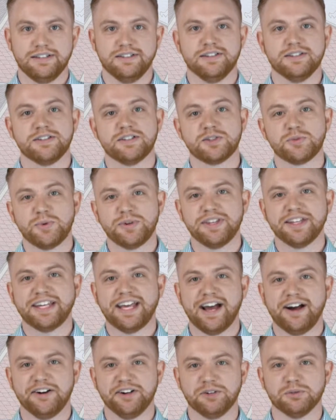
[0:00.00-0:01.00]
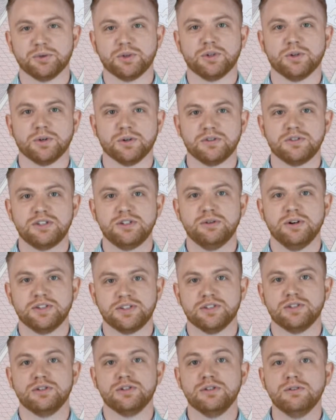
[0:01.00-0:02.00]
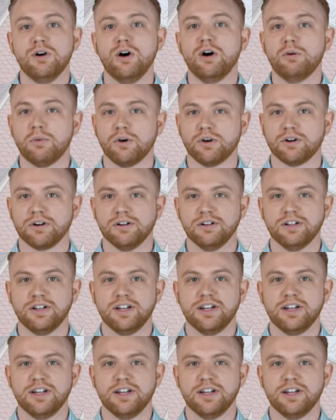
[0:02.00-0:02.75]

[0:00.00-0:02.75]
This is when the county records you as the new homeowner